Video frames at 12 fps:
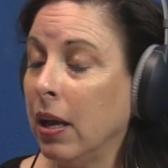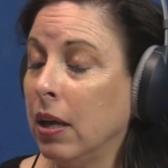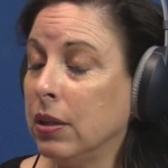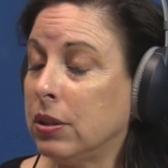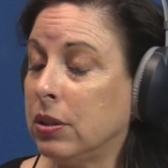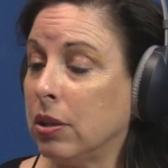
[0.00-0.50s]

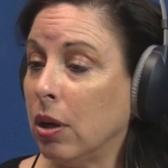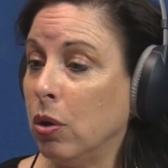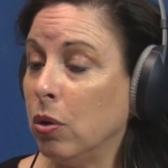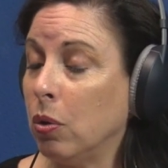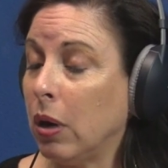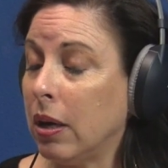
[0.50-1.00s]

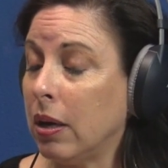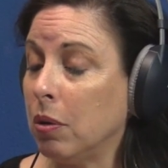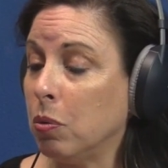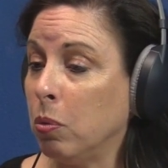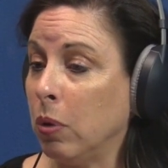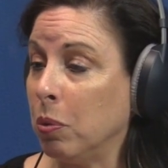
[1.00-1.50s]
So
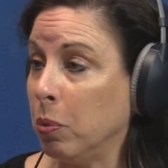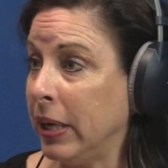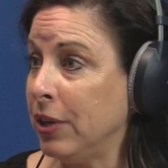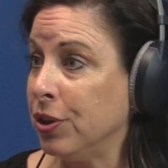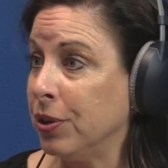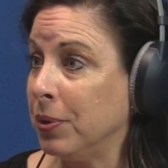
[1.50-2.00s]
what
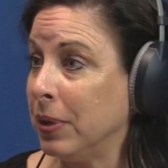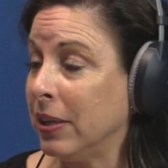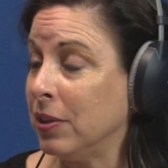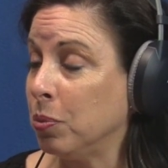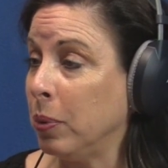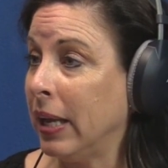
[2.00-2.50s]
we do
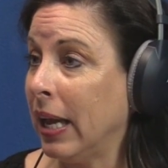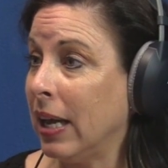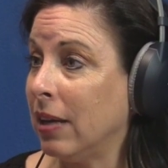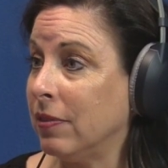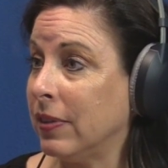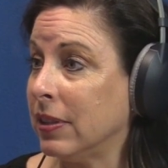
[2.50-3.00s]
is we
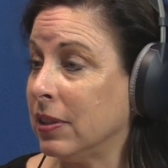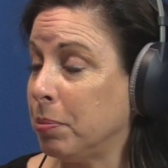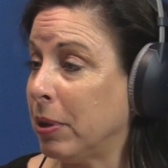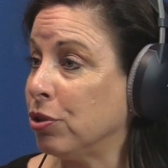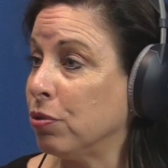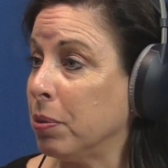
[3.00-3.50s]
have a
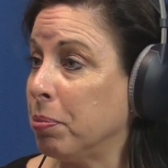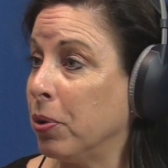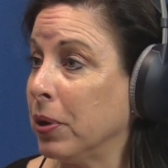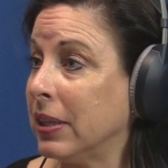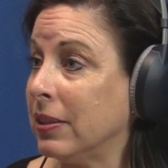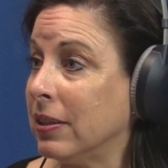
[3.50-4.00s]
special
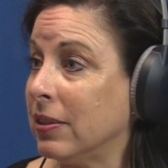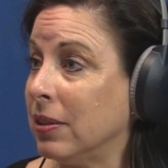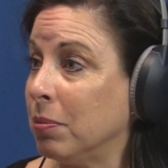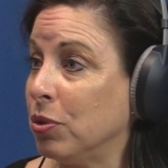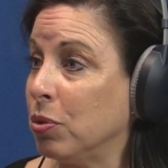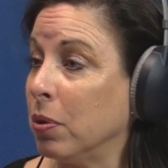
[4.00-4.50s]
reporting
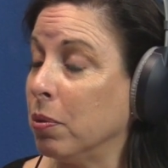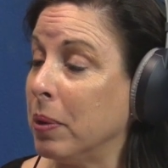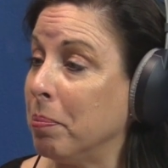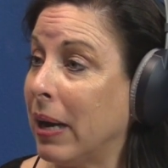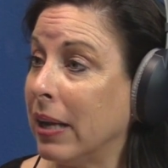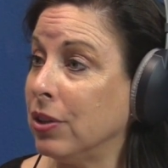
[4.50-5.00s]
system to where
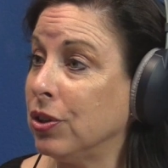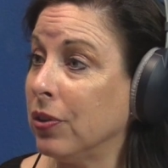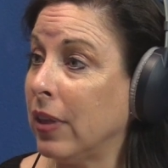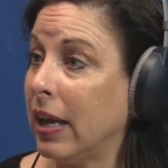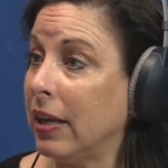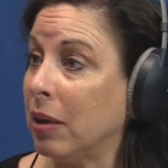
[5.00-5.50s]
we monitor
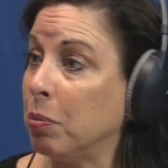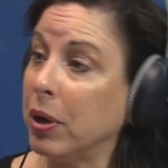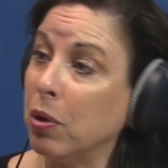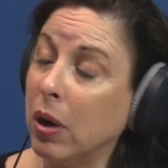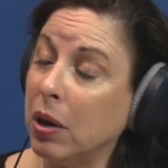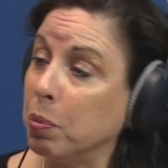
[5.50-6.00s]
that and we
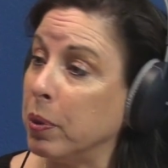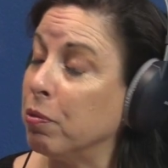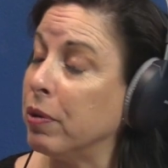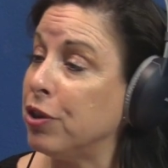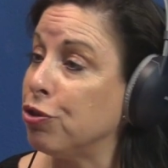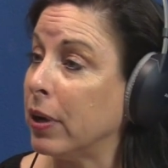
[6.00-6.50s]
go out and we
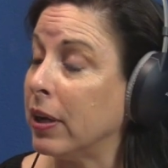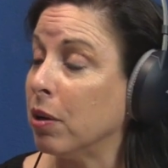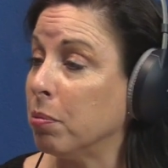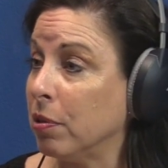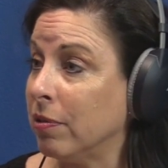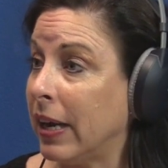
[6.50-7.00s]
retrain
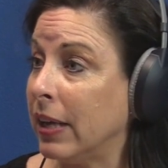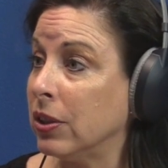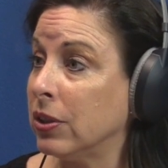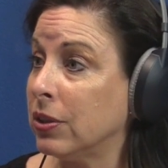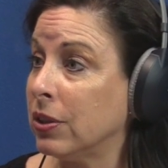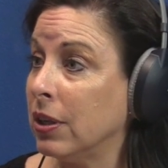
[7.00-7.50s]
our
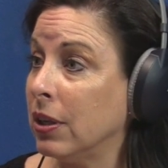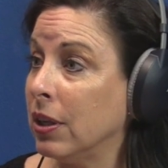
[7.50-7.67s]
providers.